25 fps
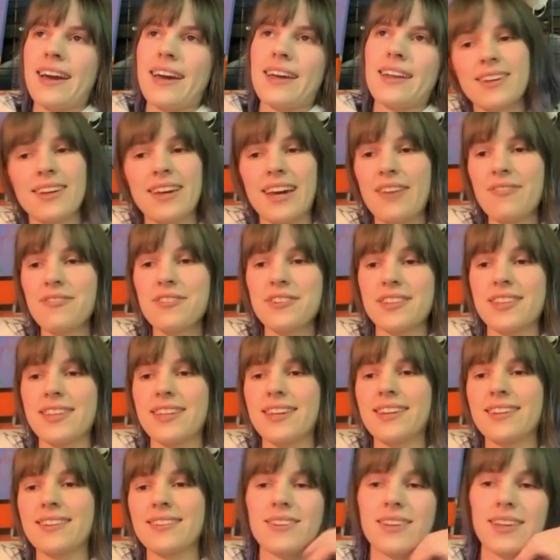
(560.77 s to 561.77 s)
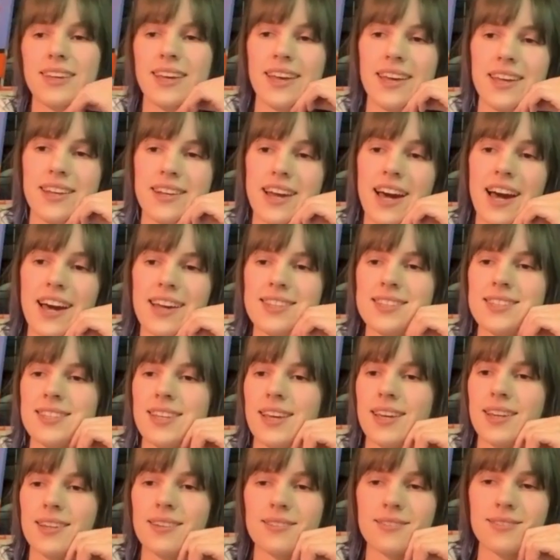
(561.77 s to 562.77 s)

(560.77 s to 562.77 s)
at everything in hindsight.